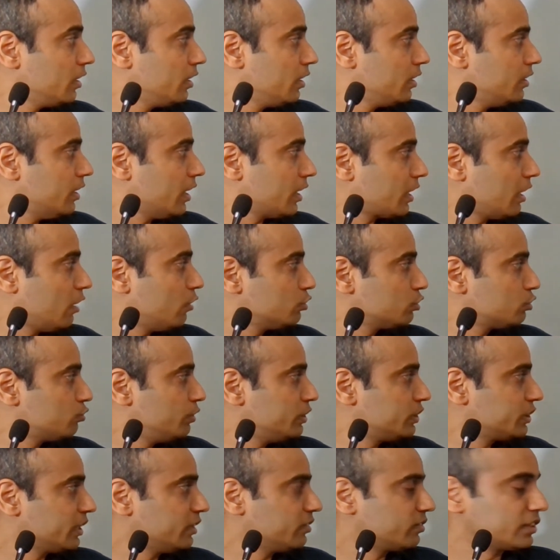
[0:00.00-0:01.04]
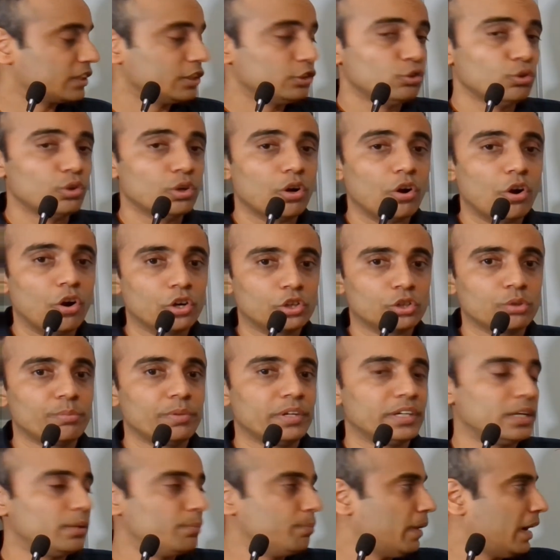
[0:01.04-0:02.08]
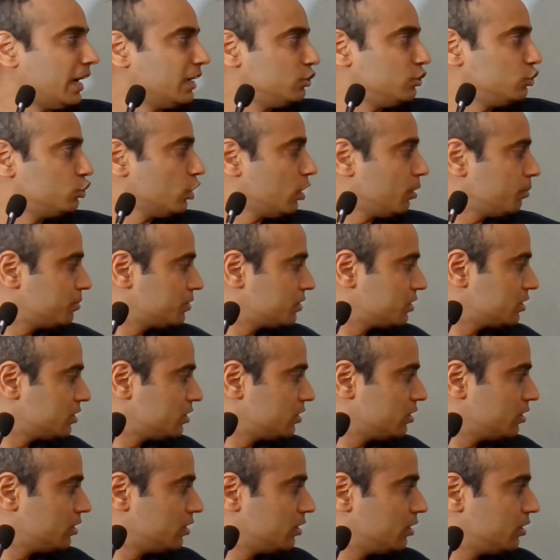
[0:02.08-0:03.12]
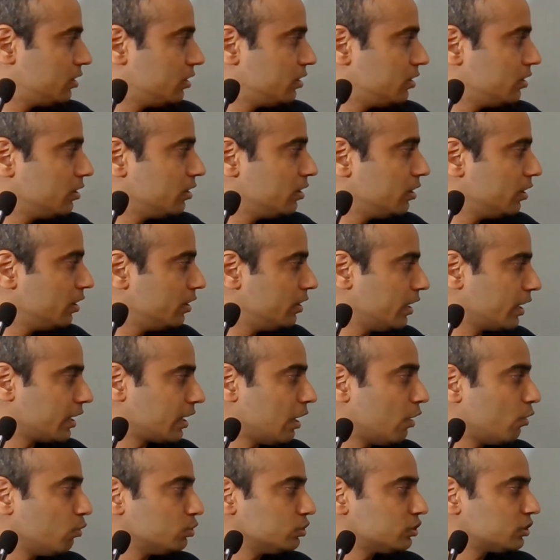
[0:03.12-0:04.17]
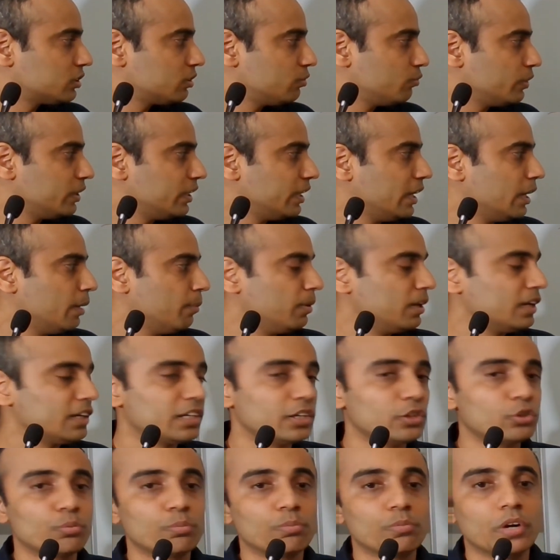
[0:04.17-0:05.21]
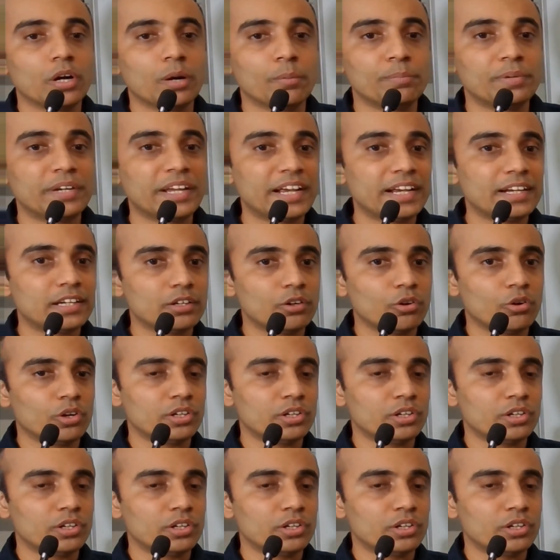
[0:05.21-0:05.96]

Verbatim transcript: the accounts which can schedule automated batch jobs, the accounts with ability to update or